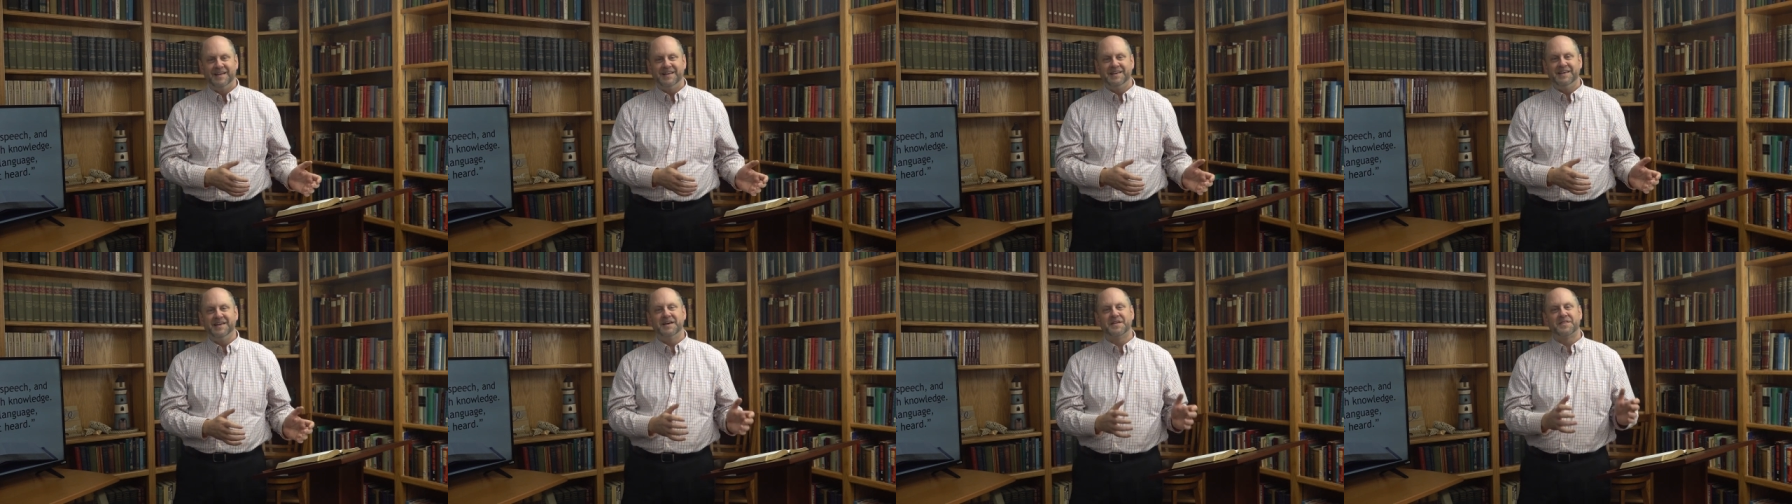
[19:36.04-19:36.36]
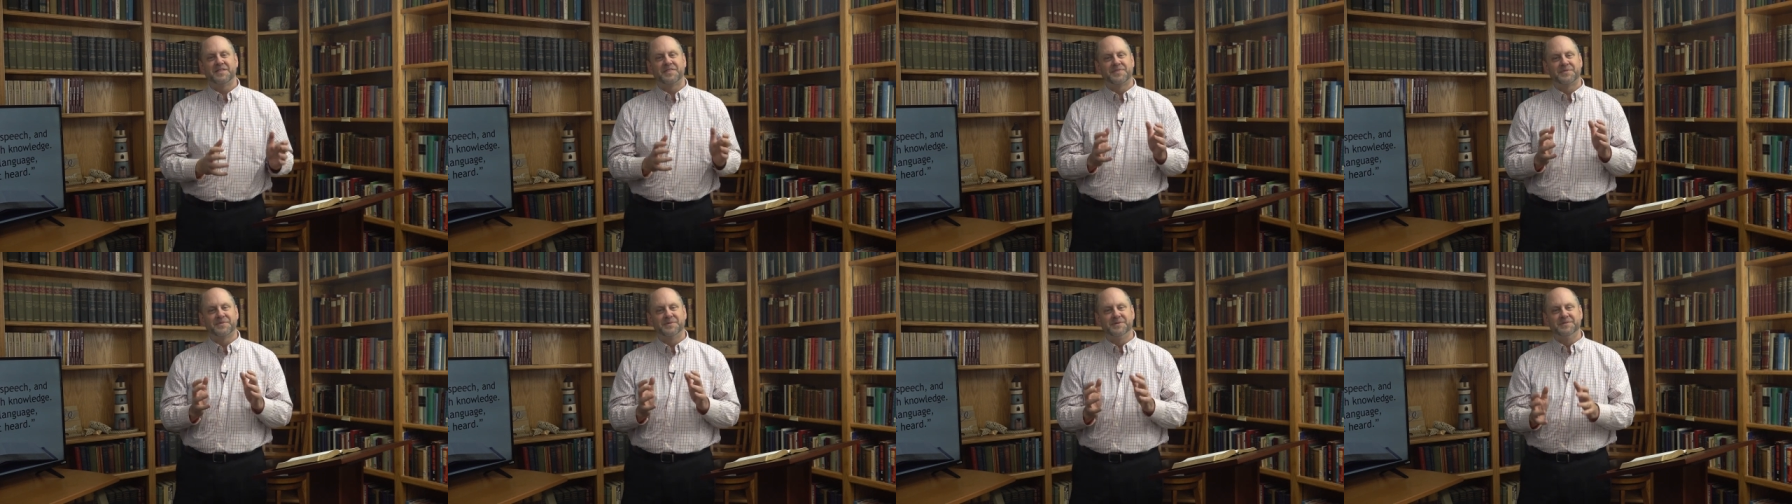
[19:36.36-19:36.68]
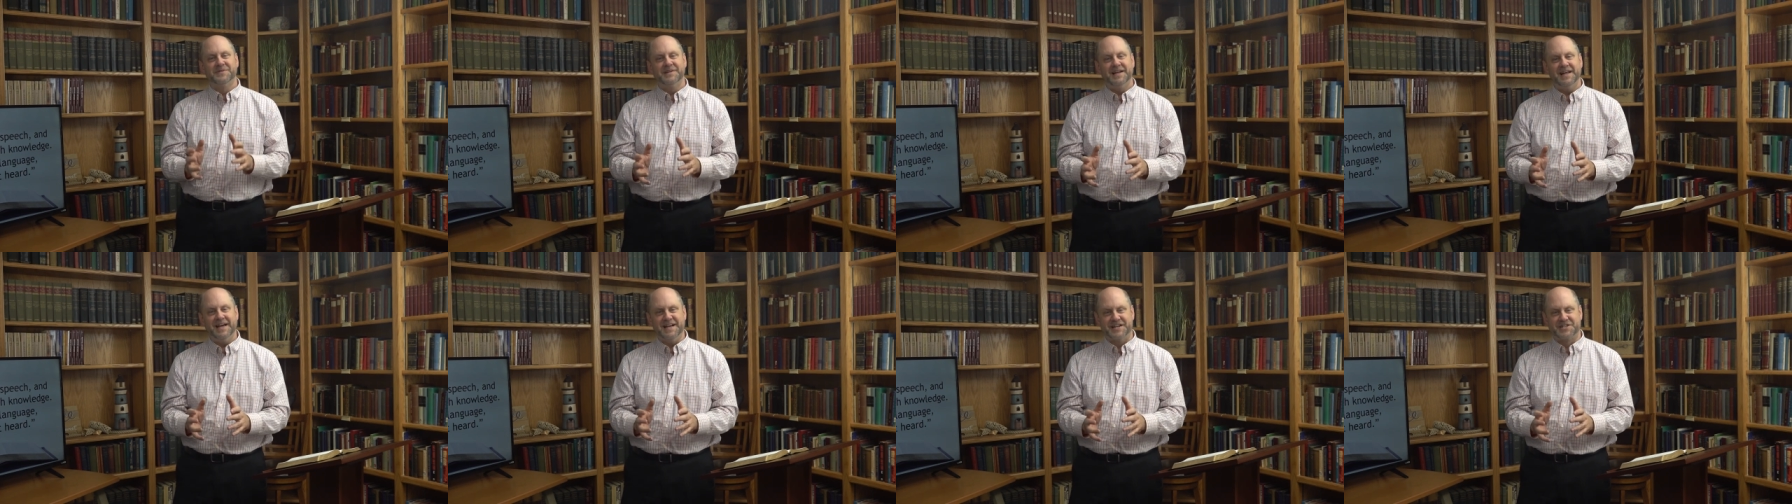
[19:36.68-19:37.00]
Yet
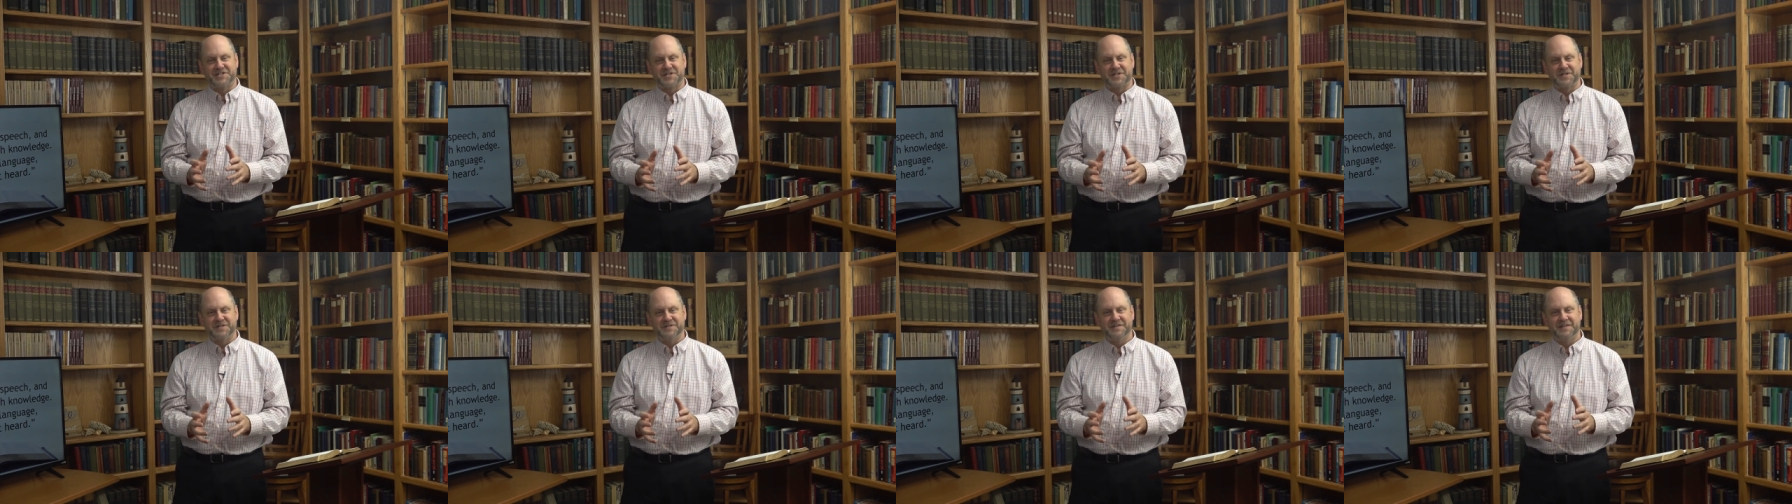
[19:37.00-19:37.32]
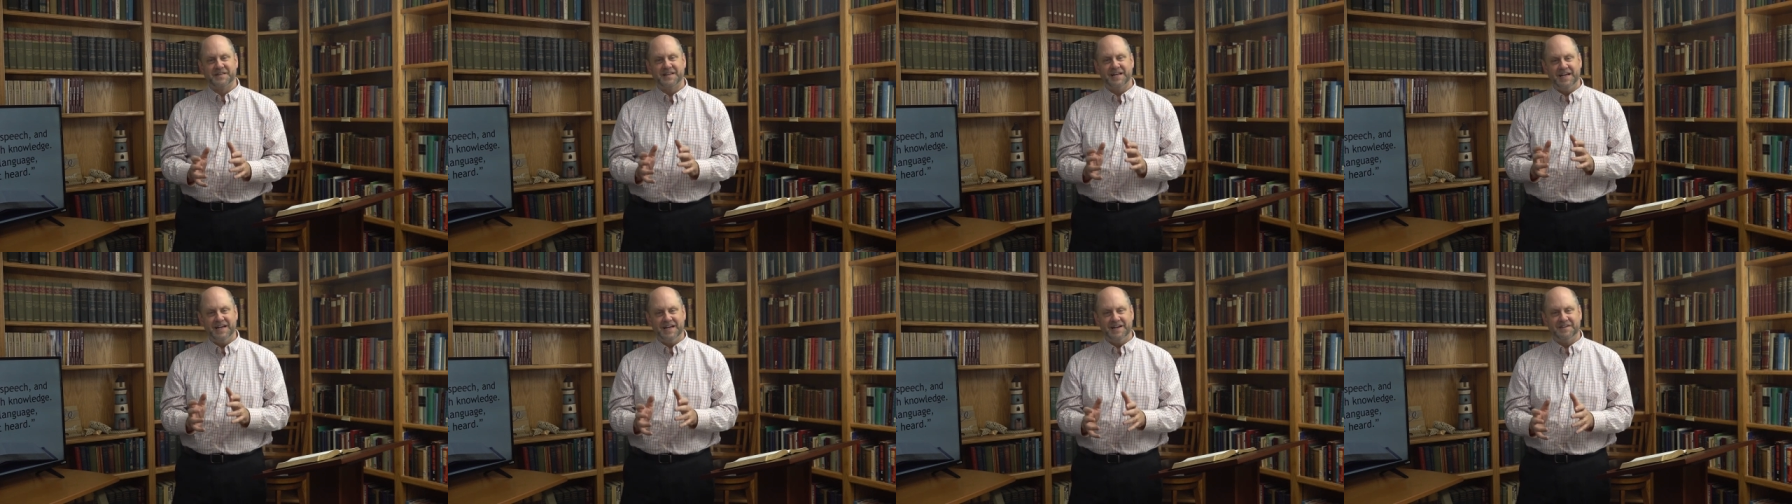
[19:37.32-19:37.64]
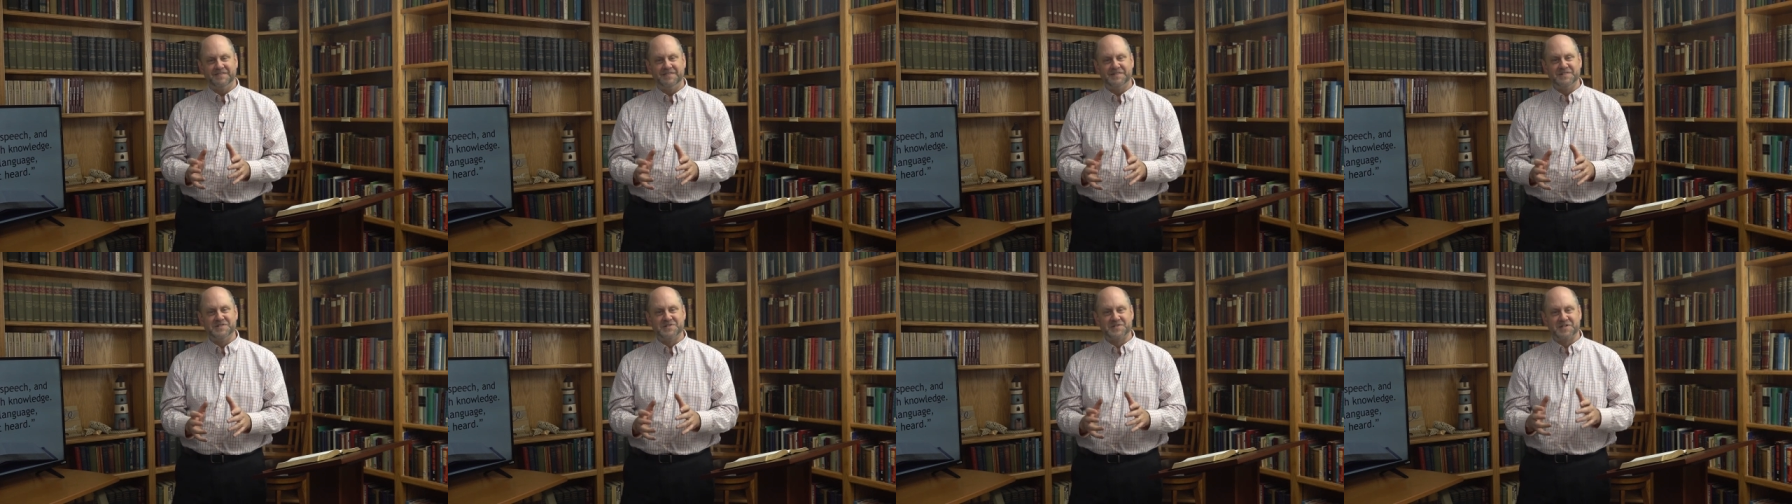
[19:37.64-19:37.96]
through nature, the
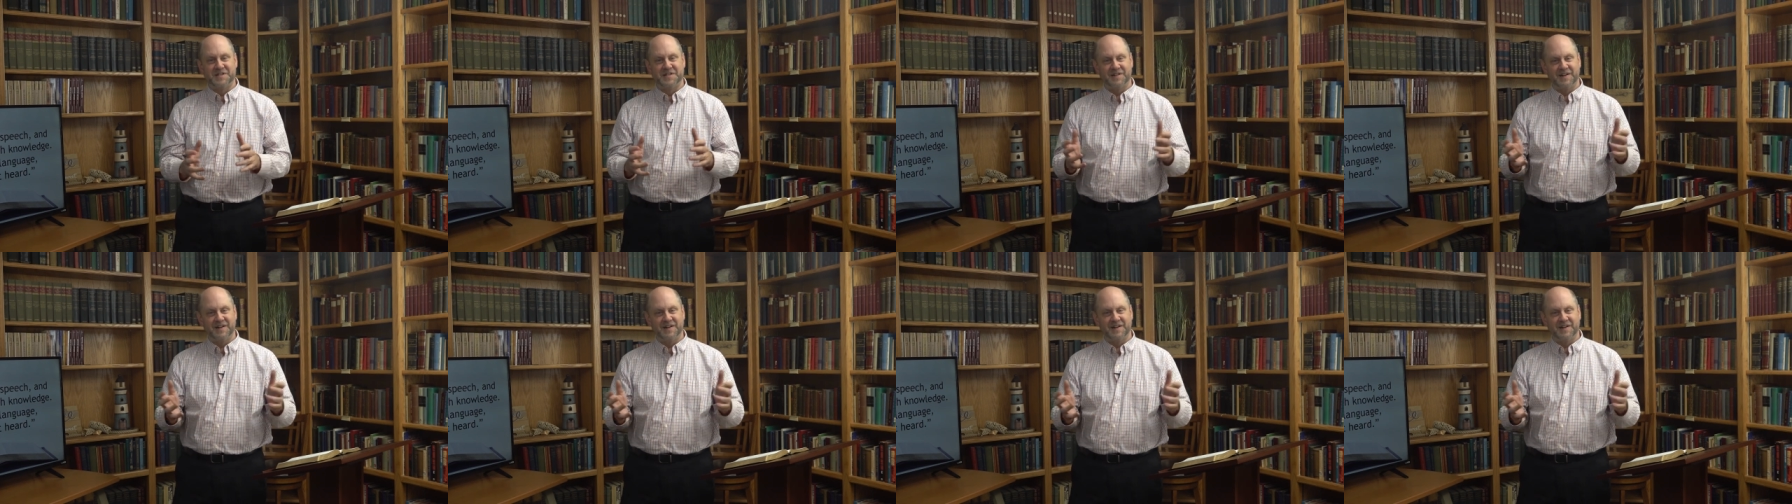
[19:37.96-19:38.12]
heavens,